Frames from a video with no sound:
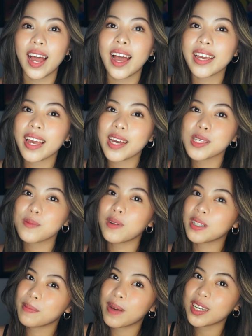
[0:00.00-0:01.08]
Hi guys,
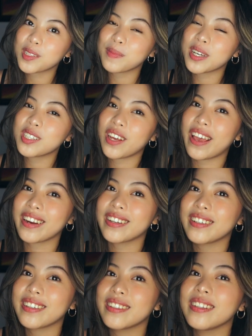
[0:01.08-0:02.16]
welcome back to my
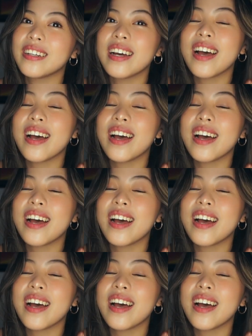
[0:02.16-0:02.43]
channel.